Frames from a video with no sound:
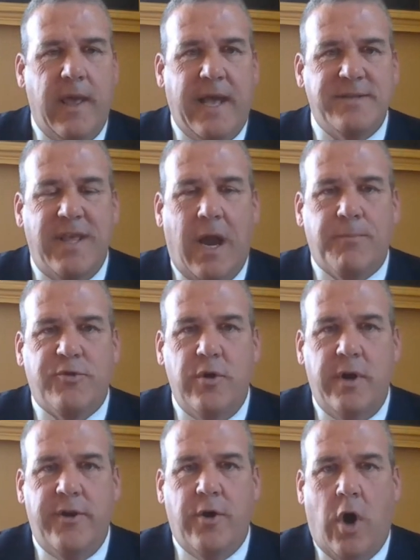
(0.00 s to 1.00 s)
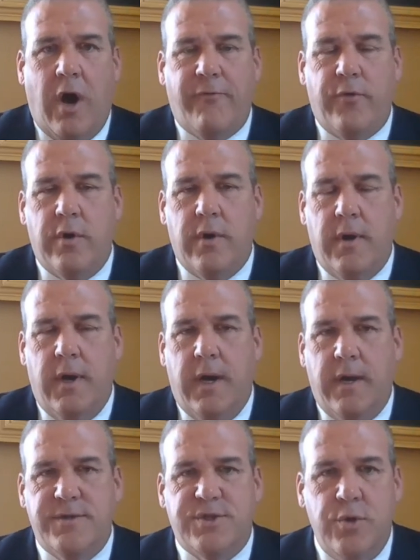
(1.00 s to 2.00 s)
has the opportunity to offer
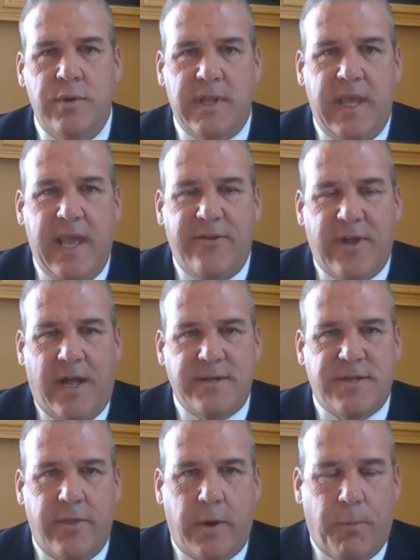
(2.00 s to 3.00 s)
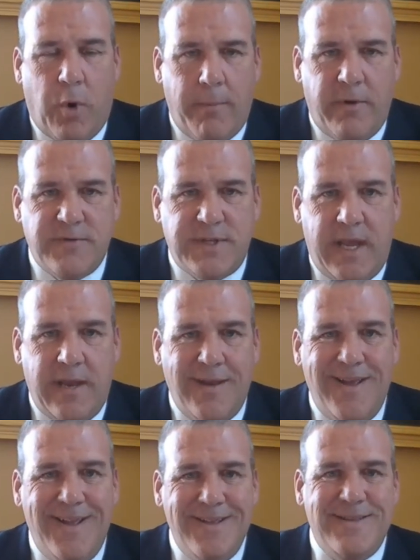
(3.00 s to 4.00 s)
student liaisons to the Department of State
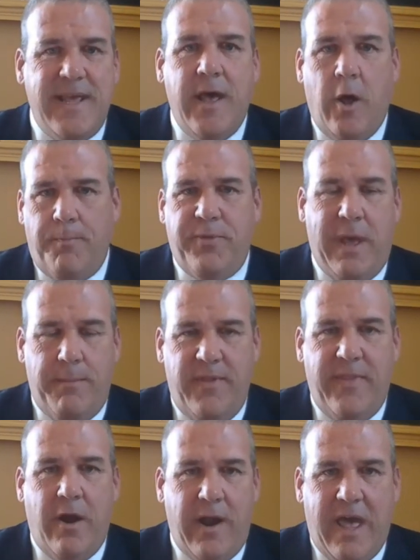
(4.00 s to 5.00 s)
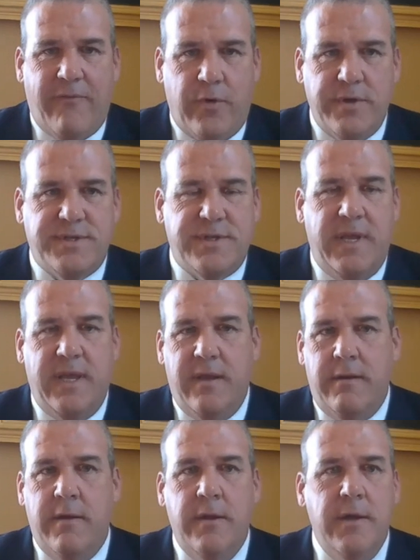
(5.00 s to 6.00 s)
to help them in their efforts
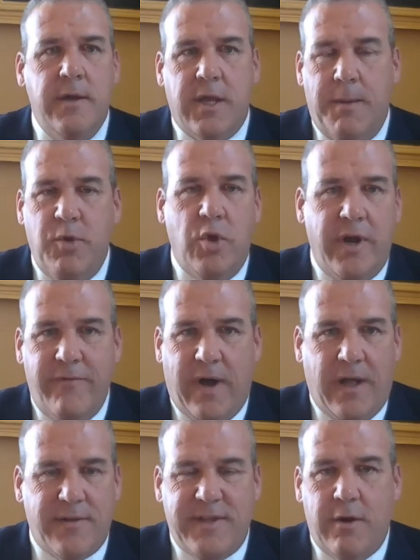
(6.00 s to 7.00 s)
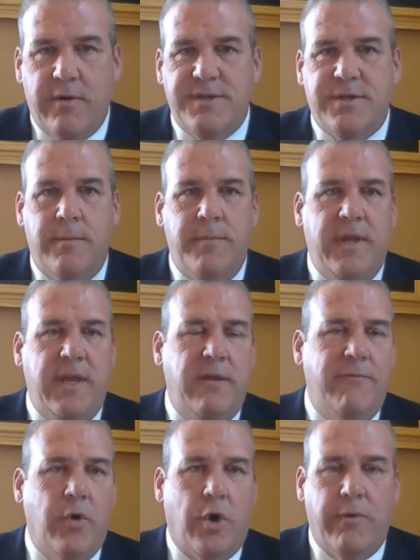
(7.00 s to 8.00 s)
in community volunteerism,
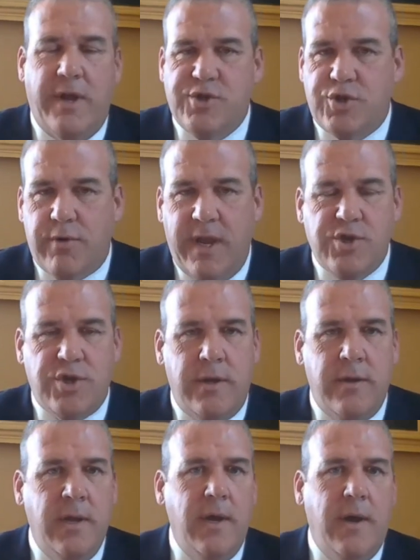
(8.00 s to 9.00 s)
in voter registration,